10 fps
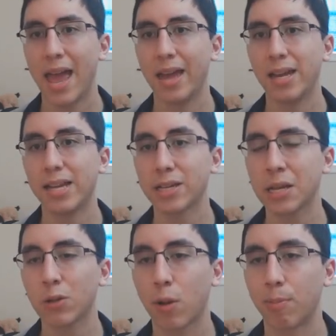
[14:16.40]
And it
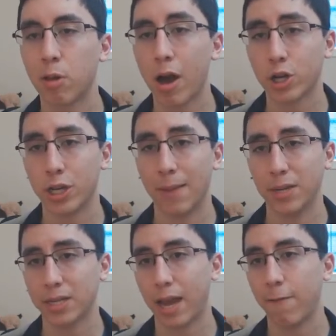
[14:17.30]
doesn't look block
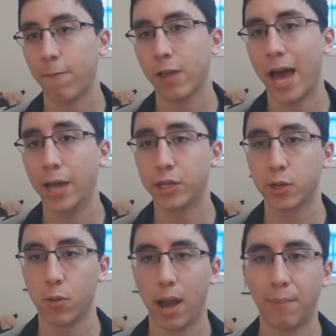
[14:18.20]
shaped, it's kind of flat,
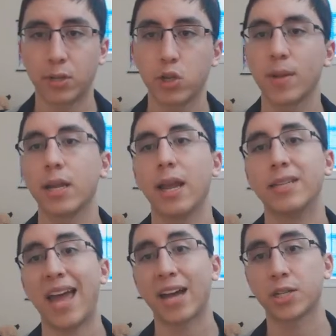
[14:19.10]
so I'm assuming
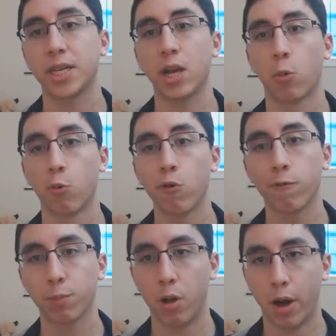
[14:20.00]
it's actually a
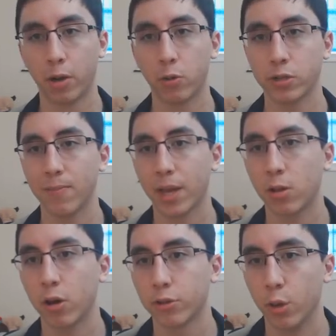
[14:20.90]
roof block or something
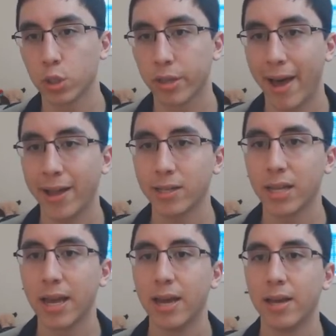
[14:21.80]
along those
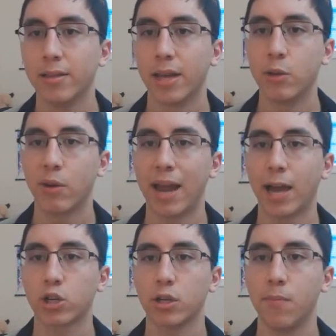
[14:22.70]
lines, that you can
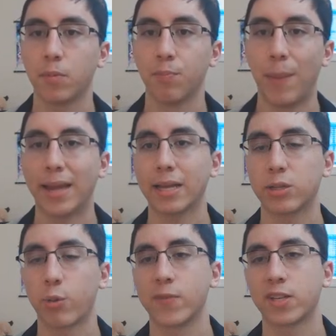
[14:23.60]
actually make
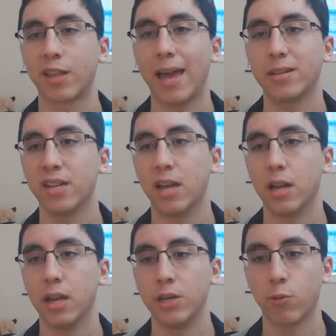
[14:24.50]
it sort of slanted
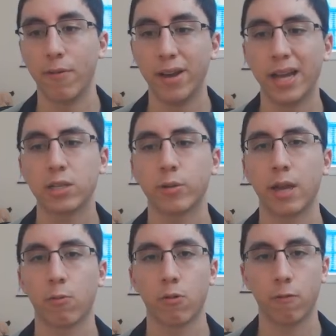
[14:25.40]
and into a nice
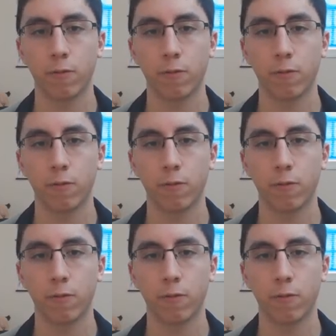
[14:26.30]
looking